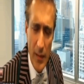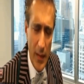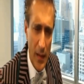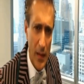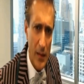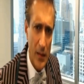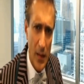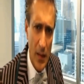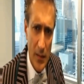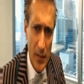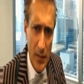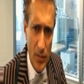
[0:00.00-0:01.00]
Yeah, and
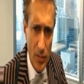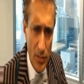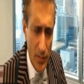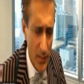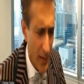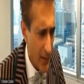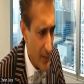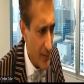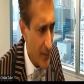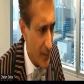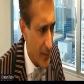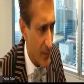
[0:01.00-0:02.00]
I think,
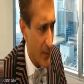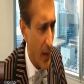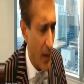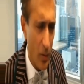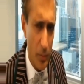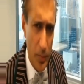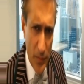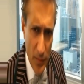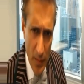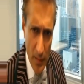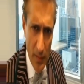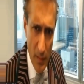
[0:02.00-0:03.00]
talent is now,
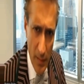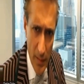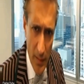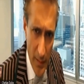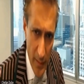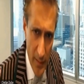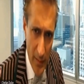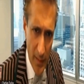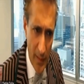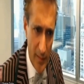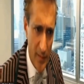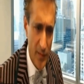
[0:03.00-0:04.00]
particularly
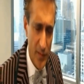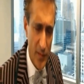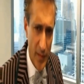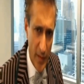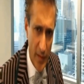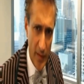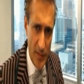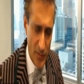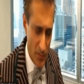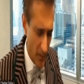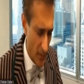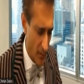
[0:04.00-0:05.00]
at this
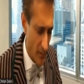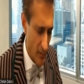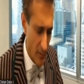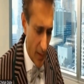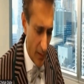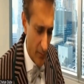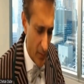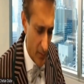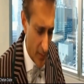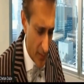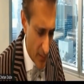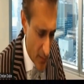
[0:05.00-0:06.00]
stage when you have a
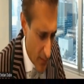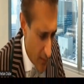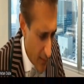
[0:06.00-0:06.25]
great